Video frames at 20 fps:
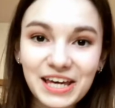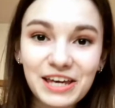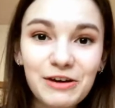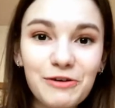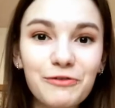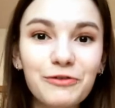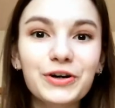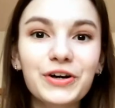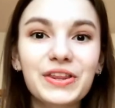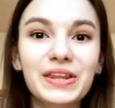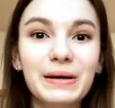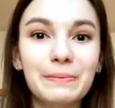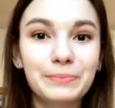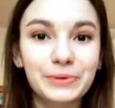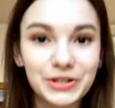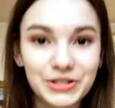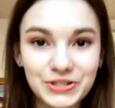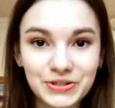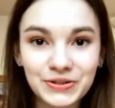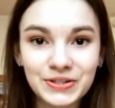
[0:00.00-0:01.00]
you for the
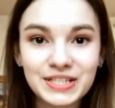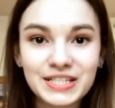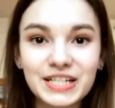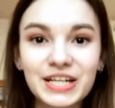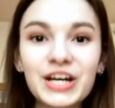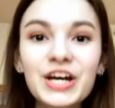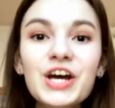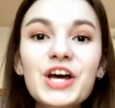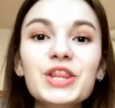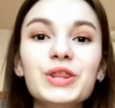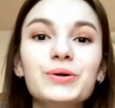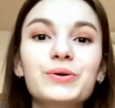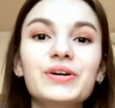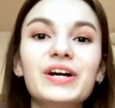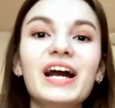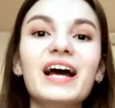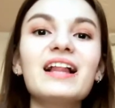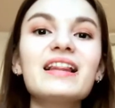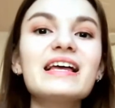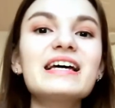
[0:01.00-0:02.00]
opportunity to
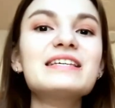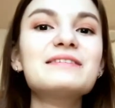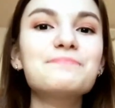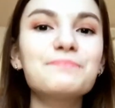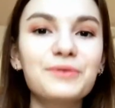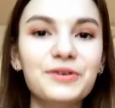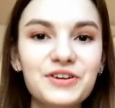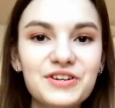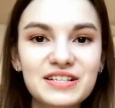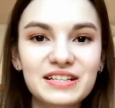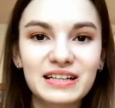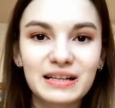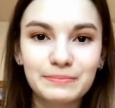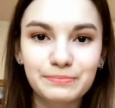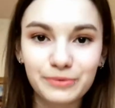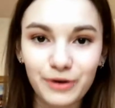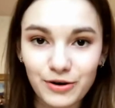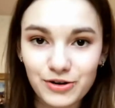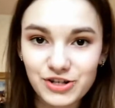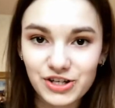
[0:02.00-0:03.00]
realize personal
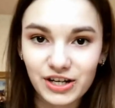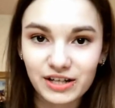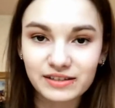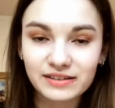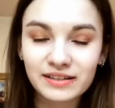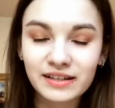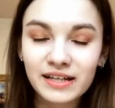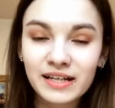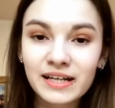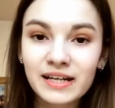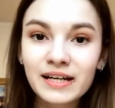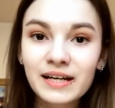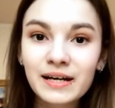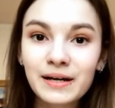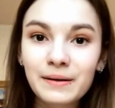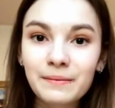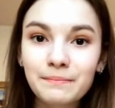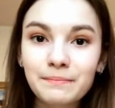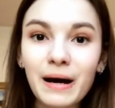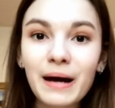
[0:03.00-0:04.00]
project.
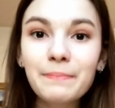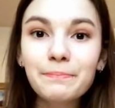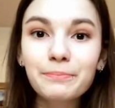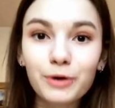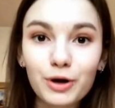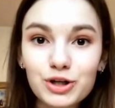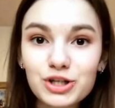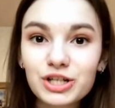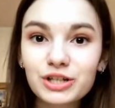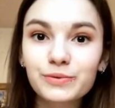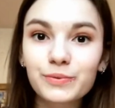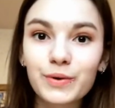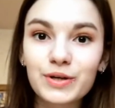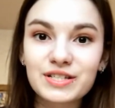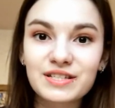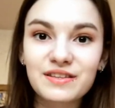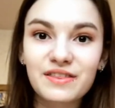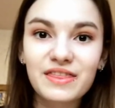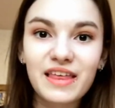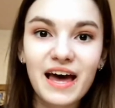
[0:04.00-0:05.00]
My project
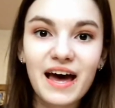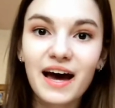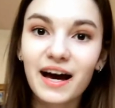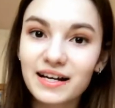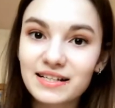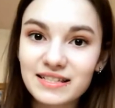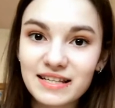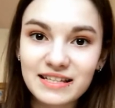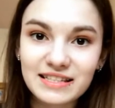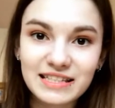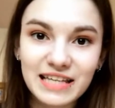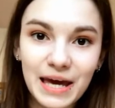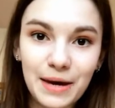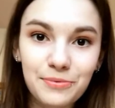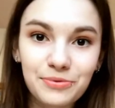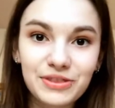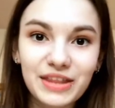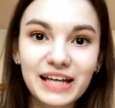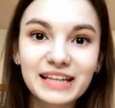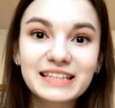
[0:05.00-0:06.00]
was the Access game
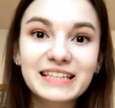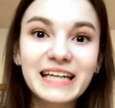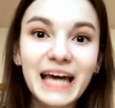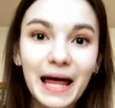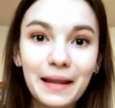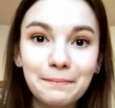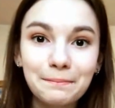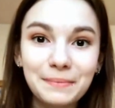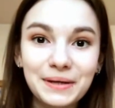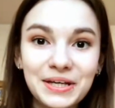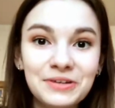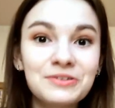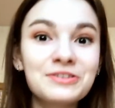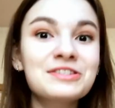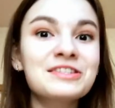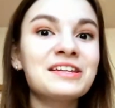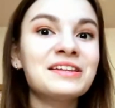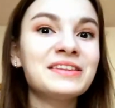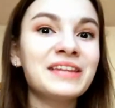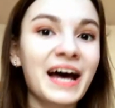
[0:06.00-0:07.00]
that can be
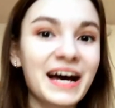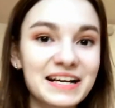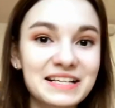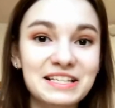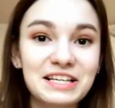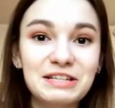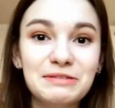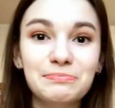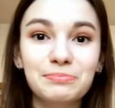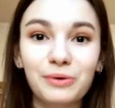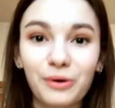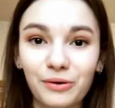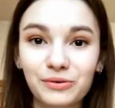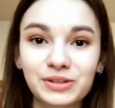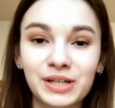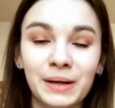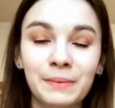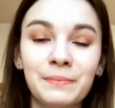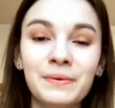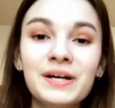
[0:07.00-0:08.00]
used in Access
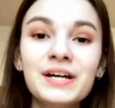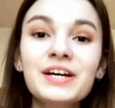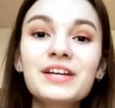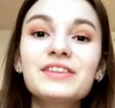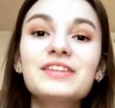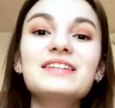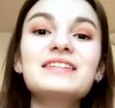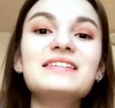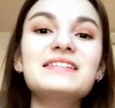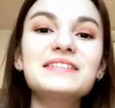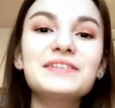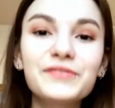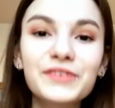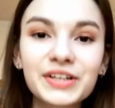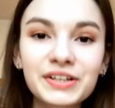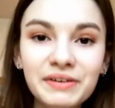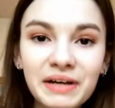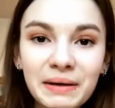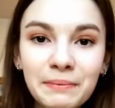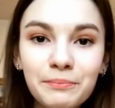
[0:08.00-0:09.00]
program. This is a
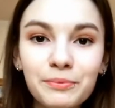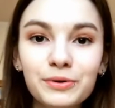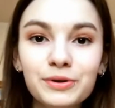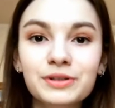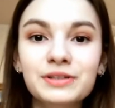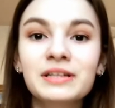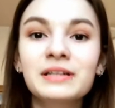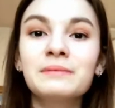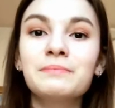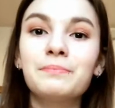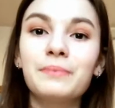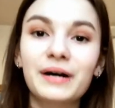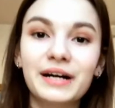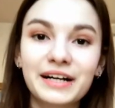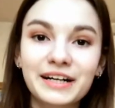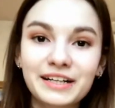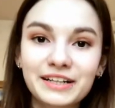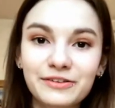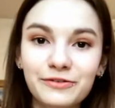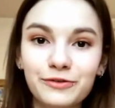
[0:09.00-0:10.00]
very important
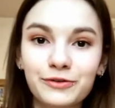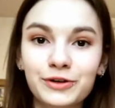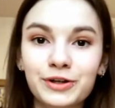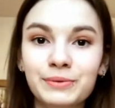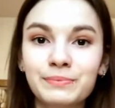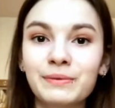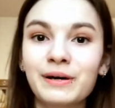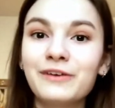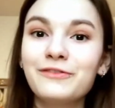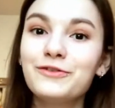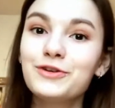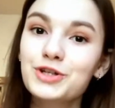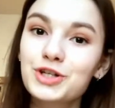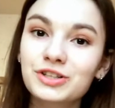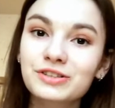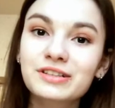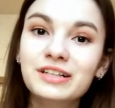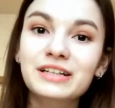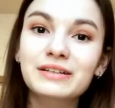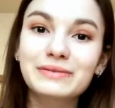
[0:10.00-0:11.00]
part for my future
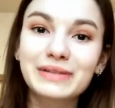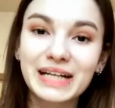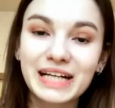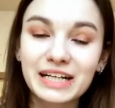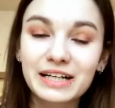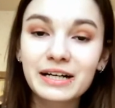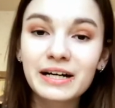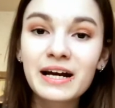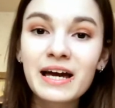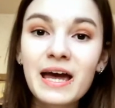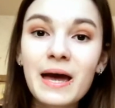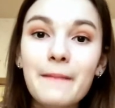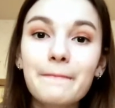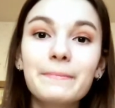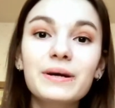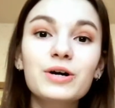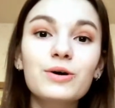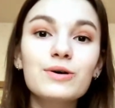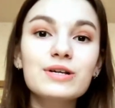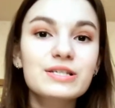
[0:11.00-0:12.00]
career
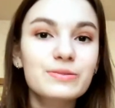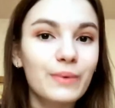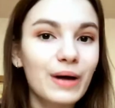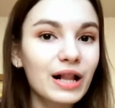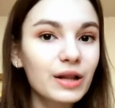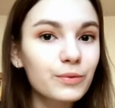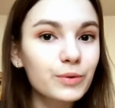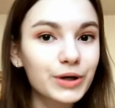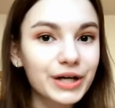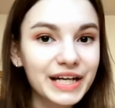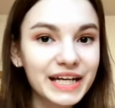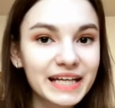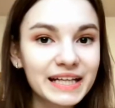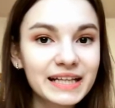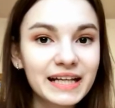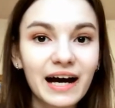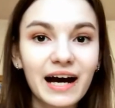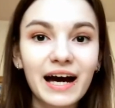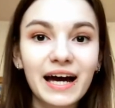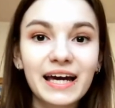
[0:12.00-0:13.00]
because while working
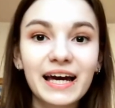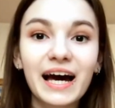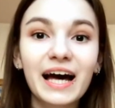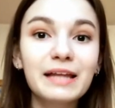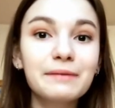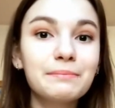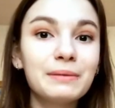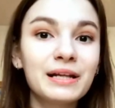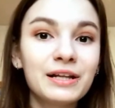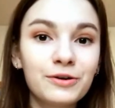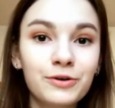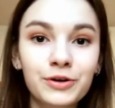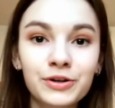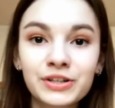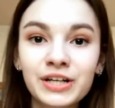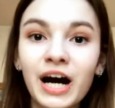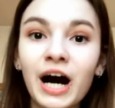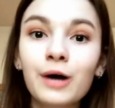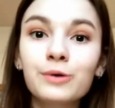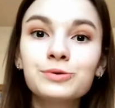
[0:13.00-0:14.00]
I had been learning
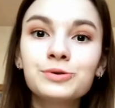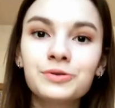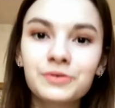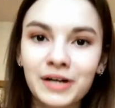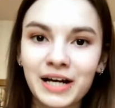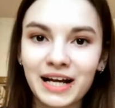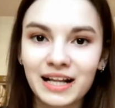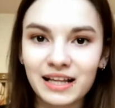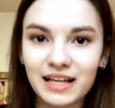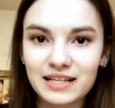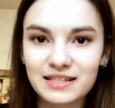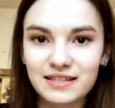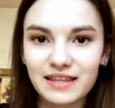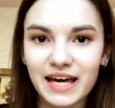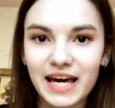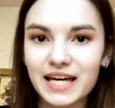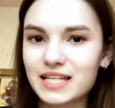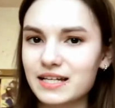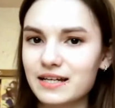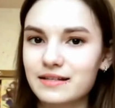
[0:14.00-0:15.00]
how to realize the
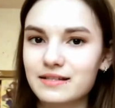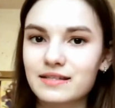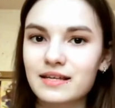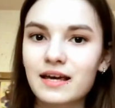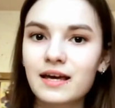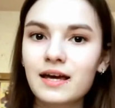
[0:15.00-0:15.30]
ideas